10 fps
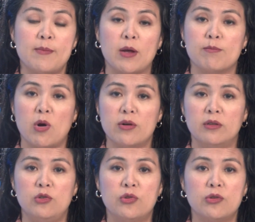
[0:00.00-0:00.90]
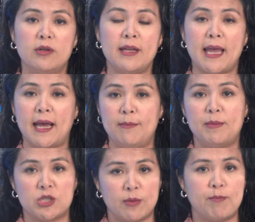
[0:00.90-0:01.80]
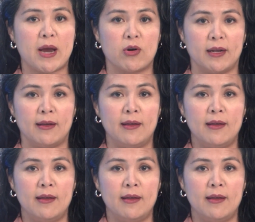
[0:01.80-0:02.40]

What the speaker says: about Martin Luther and Bishop Barron.